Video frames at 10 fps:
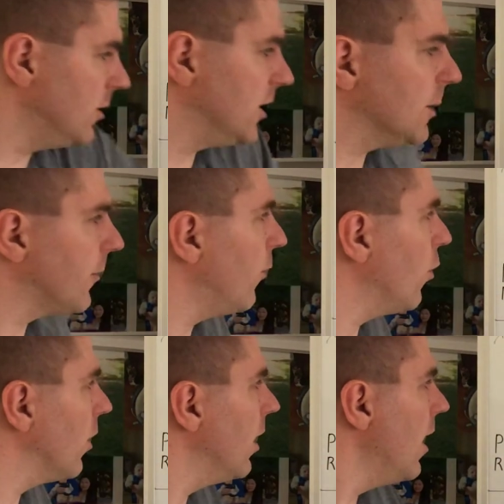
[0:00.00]
here
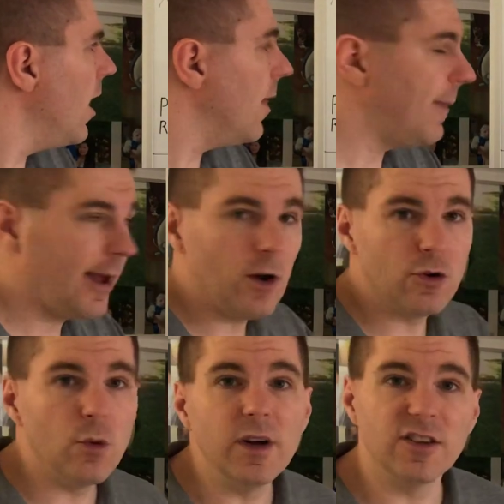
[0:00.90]
before, they are
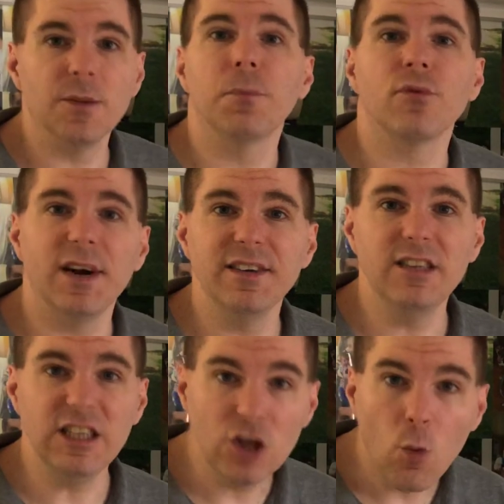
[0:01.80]
doing
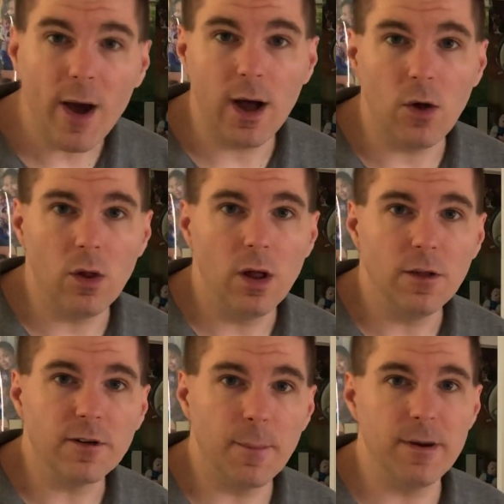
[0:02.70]
surprisingly well
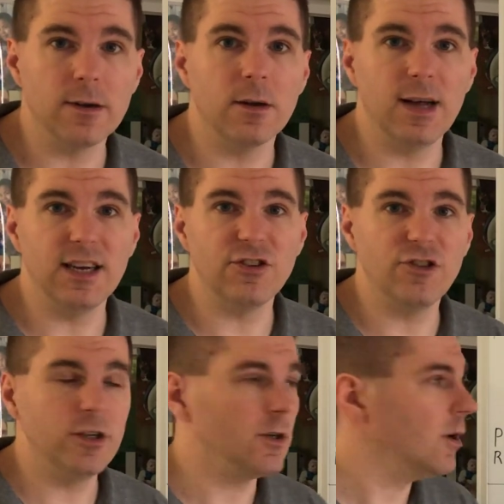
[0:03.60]
compared to
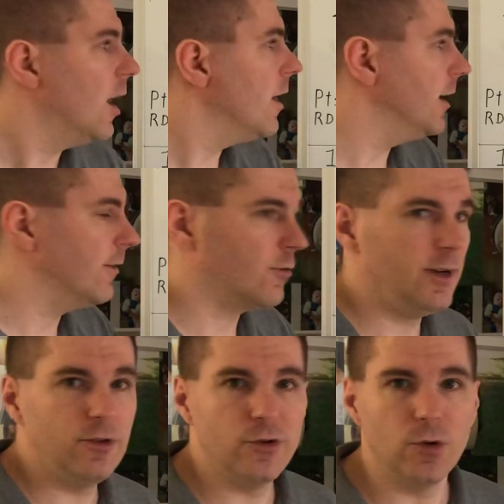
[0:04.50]
last year. They've
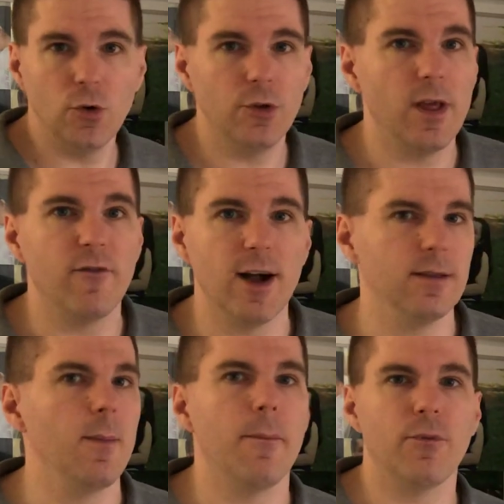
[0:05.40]
retooled, they've got
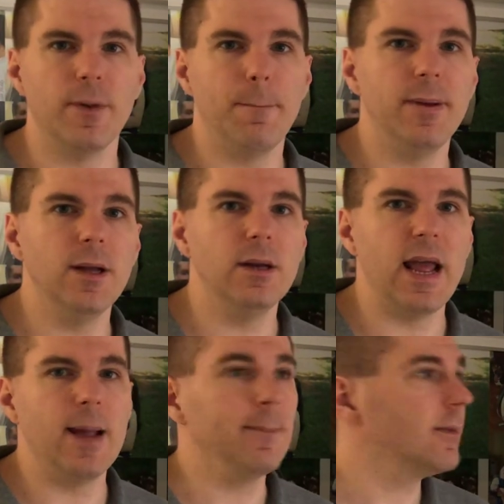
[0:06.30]
some big
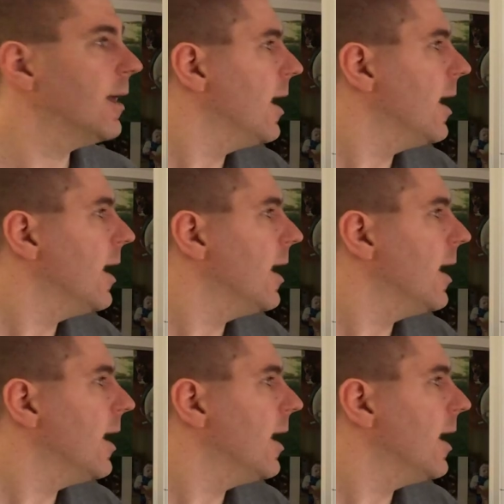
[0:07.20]
names,